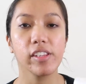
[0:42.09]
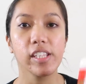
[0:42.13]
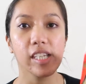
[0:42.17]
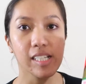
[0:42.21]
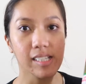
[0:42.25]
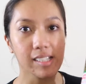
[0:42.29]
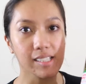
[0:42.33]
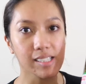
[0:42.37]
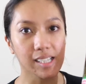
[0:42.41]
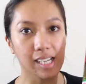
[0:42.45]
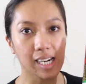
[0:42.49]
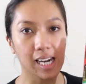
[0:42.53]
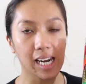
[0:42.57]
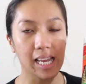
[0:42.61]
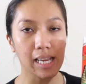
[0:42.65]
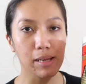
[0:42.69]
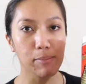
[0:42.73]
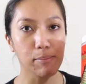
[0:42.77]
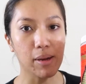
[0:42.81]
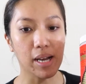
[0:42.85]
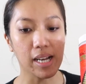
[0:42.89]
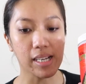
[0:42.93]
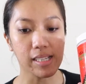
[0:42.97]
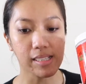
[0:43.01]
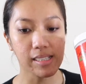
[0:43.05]
this clay
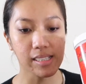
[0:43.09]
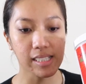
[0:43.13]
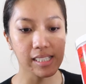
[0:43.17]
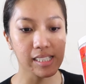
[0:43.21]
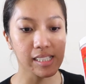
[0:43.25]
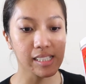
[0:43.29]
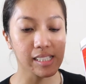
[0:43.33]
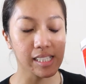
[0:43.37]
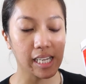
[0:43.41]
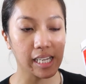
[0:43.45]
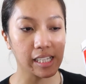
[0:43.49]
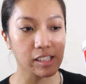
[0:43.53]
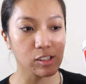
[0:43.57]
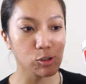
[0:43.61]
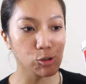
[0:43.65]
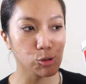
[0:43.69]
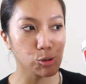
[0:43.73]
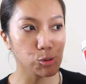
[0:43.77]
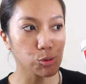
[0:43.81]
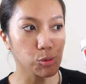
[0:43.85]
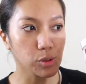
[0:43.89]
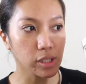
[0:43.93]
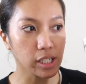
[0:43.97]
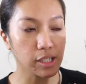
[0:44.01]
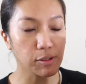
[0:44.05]
mask can tend
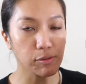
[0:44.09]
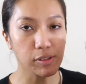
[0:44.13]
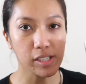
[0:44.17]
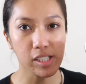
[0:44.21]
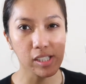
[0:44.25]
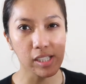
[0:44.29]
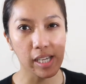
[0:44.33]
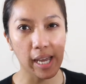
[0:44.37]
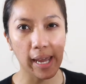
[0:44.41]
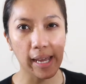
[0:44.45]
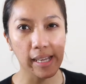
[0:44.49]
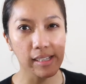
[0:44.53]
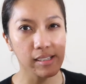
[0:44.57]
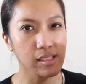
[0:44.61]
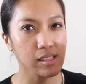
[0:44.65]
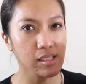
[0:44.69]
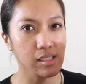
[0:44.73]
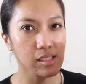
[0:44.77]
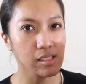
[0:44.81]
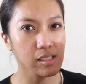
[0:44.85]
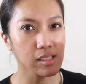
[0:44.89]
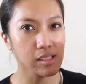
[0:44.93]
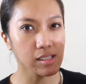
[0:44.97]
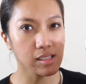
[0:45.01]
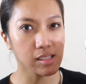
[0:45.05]
to irritate
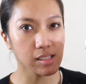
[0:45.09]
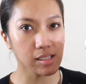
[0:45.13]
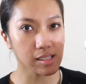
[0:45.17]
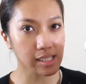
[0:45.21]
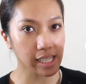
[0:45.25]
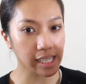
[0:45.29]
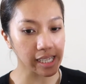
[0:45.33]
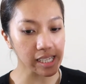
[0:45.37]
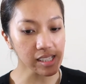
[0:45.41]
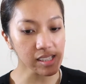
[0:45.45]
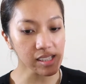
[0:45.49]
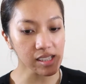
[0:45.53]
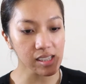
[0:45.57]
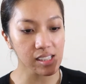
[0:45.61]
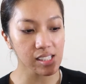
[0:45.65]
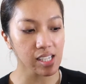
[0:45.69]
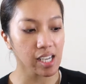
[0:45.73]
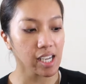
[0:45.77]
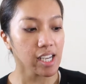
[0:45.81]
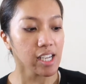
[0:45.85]
skins.